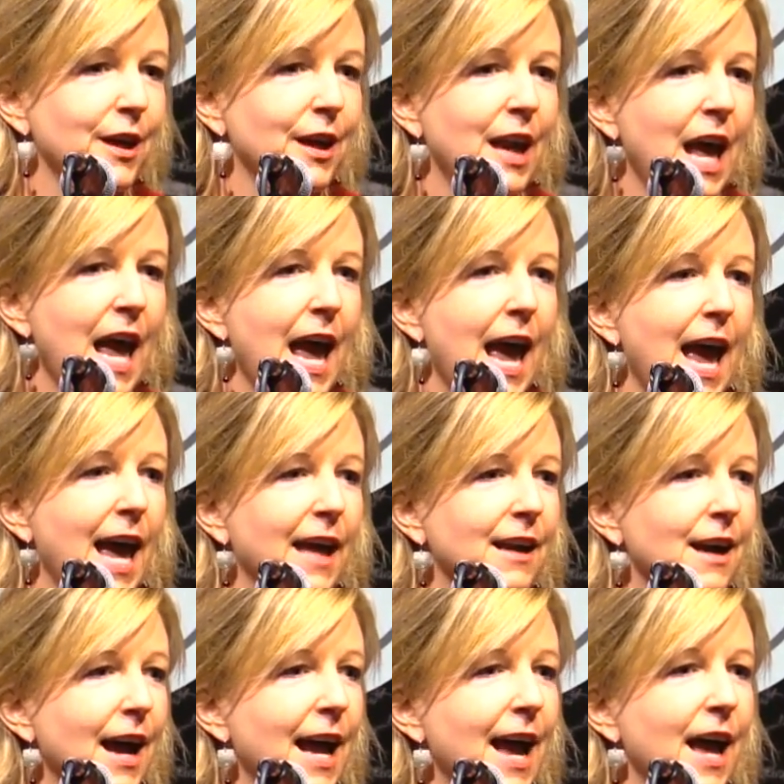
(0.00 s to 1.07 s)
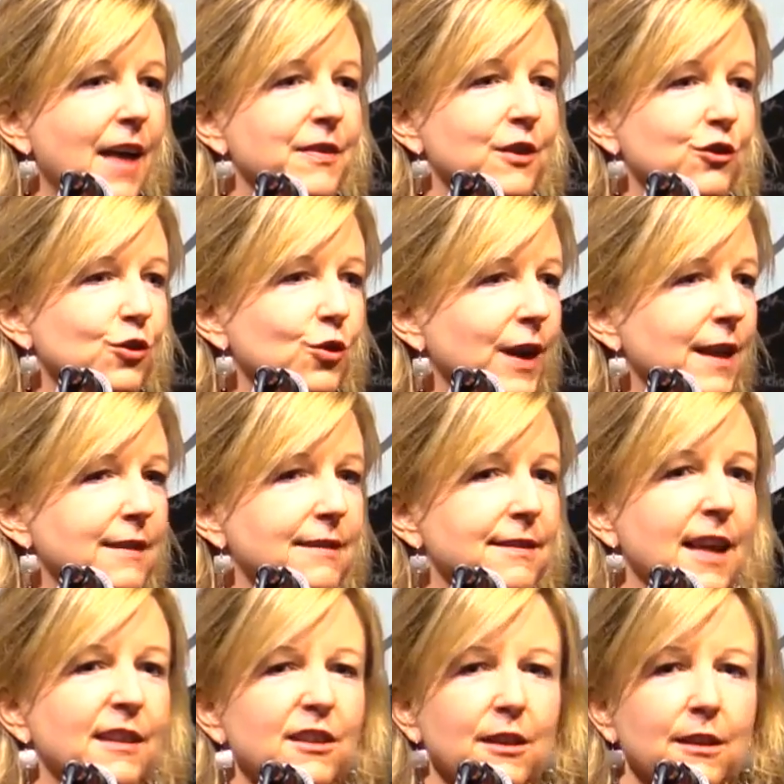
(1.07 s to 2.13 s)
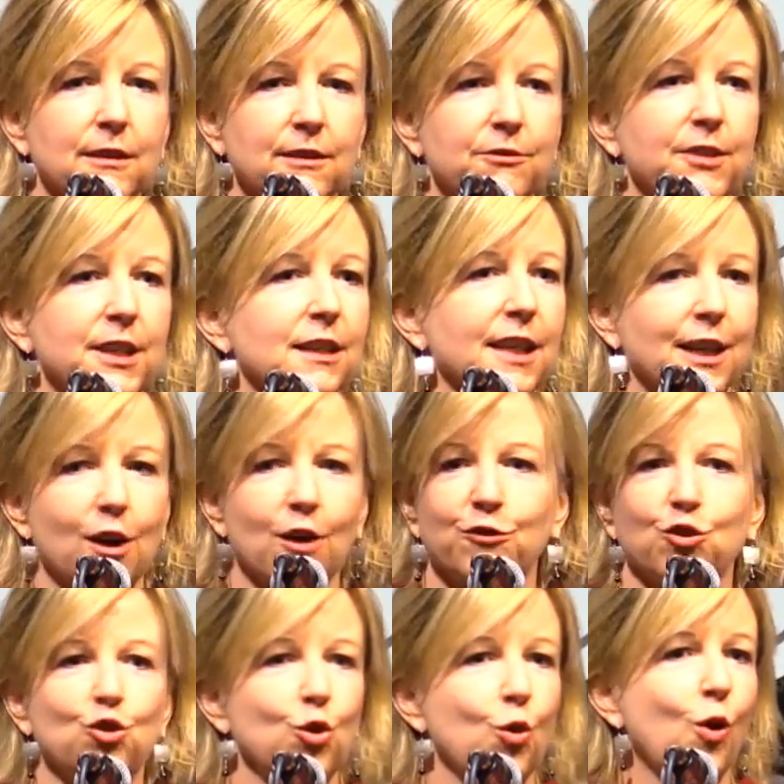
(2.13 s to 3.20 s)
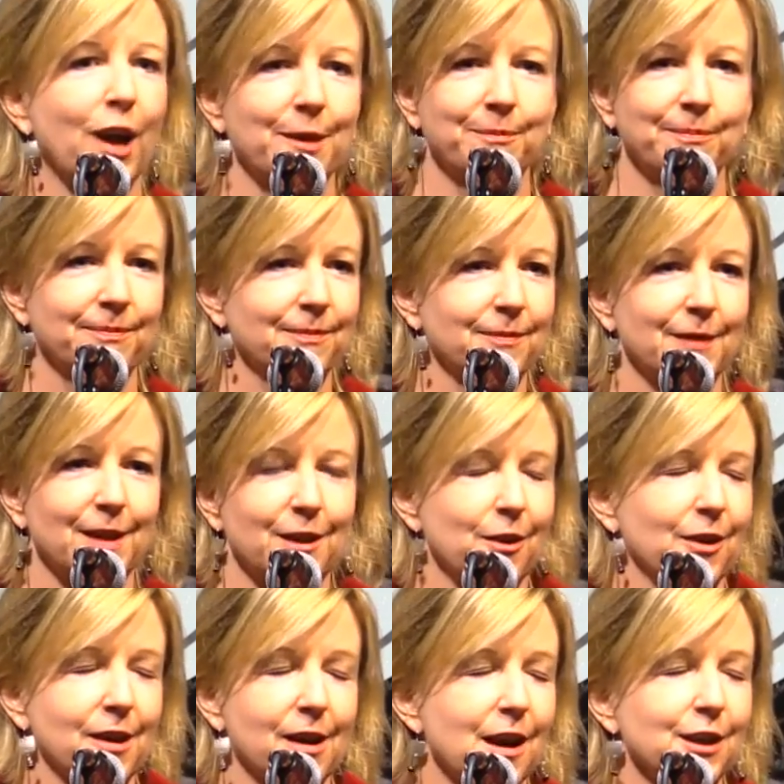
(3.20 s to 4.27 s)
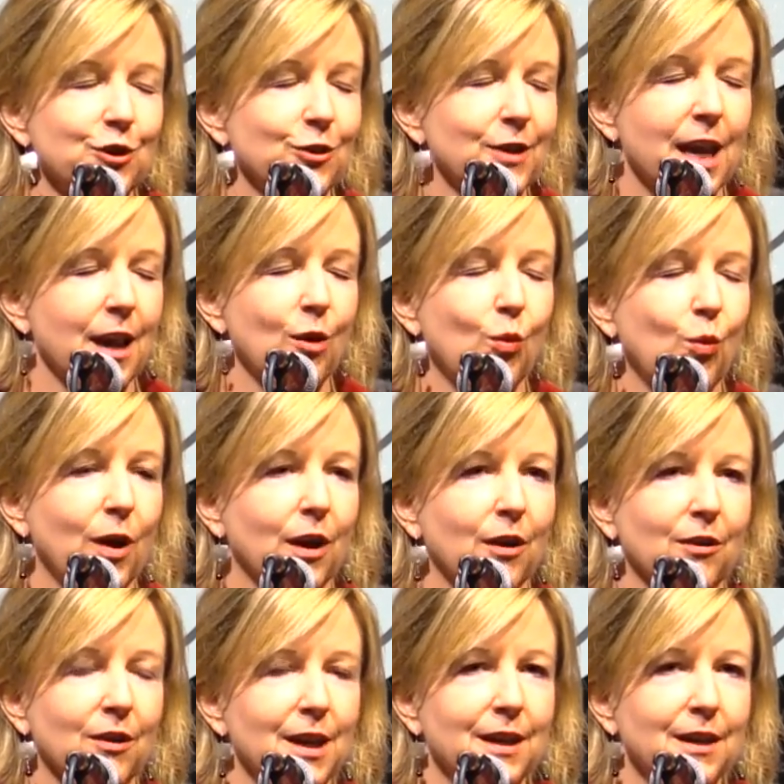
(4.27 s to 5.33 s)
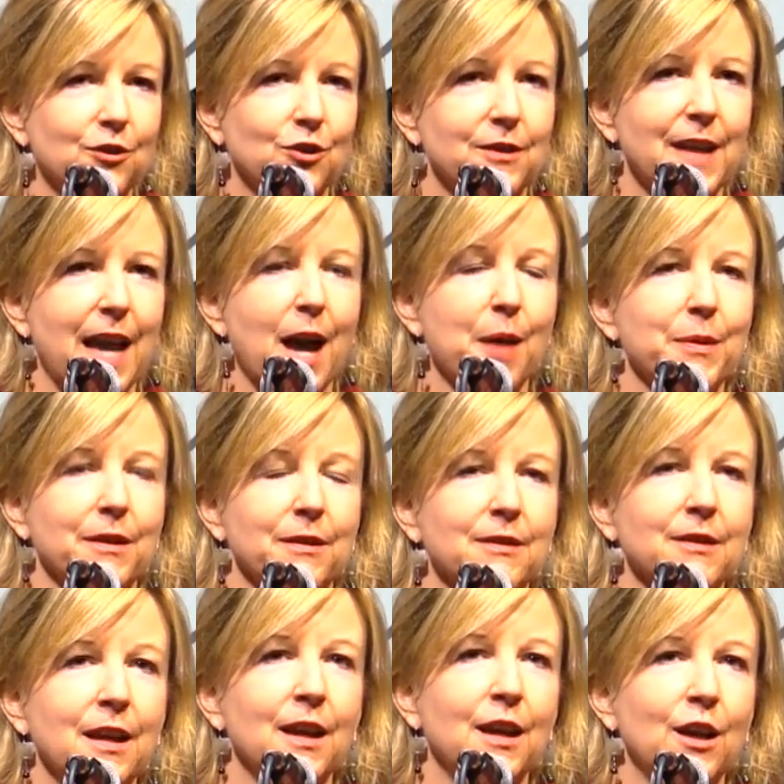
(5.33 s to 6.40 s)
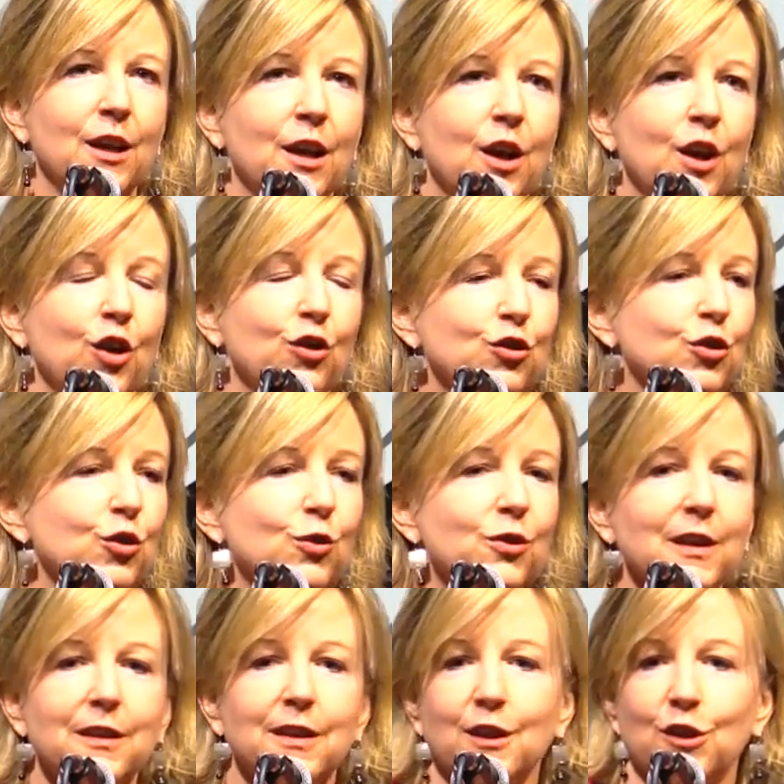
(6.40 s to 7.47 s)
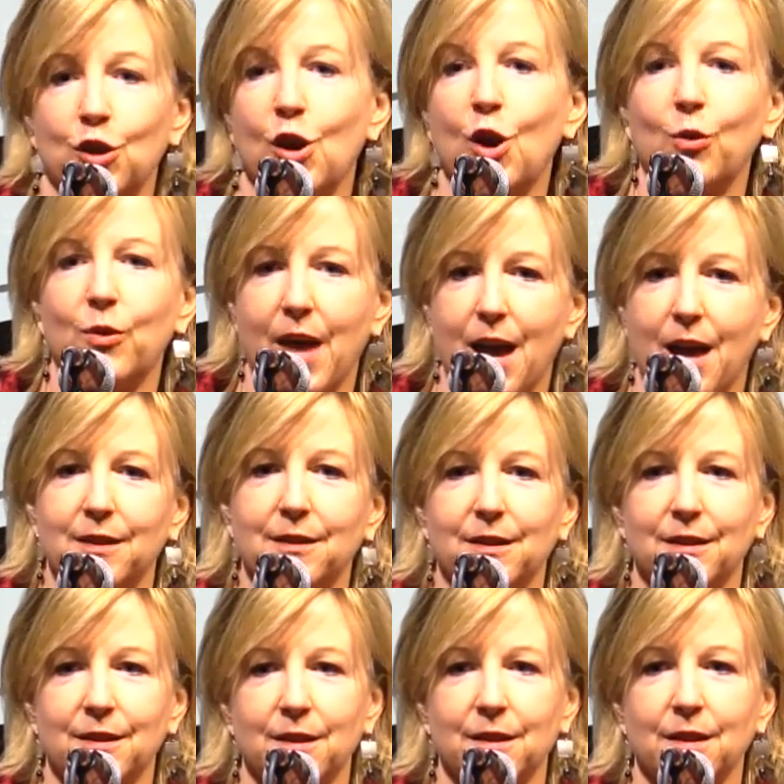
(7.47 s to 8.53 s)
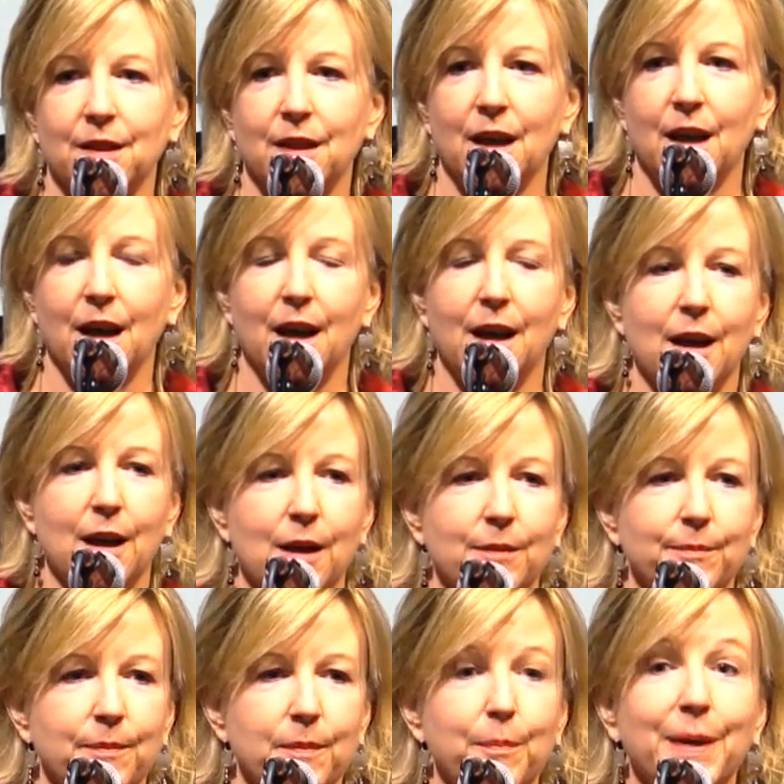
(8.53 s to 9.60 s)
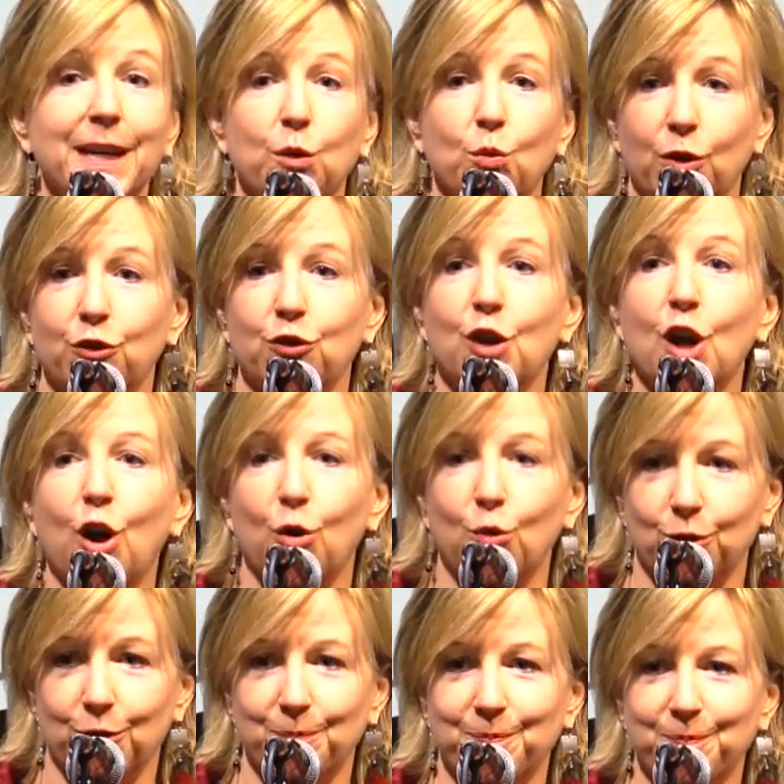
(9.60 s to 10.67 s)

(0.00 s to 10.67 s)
it, and I had this transcendent feeling of joy, the kind you can't will, just happens. Suzie didn't know that, but it was known.